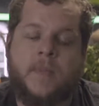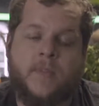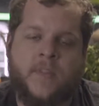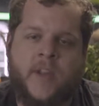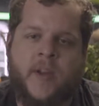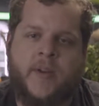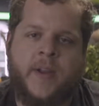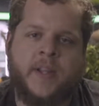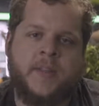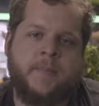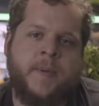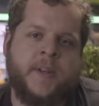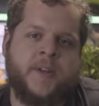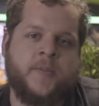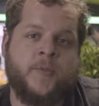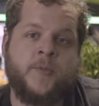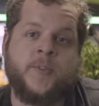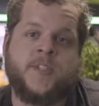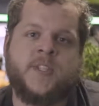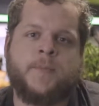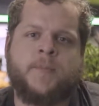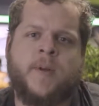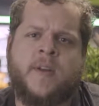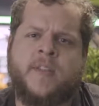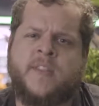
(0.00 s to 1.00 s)
directed by the
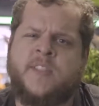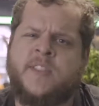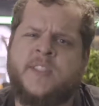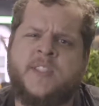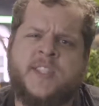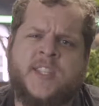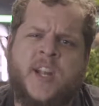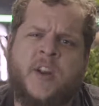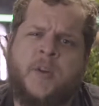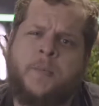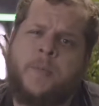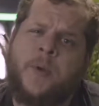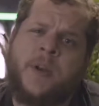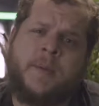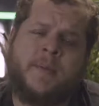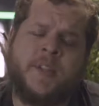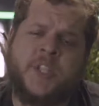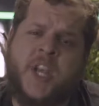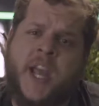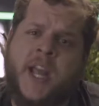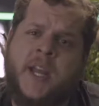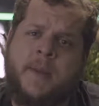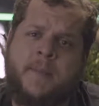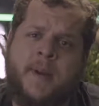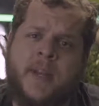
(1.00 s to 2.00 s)
Russo brothers and starring pretty
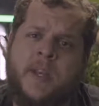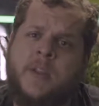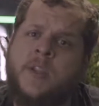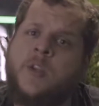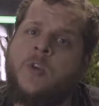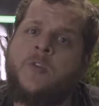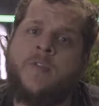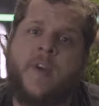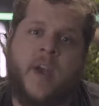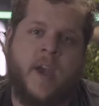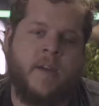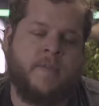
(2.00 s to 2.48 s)
much anybody you've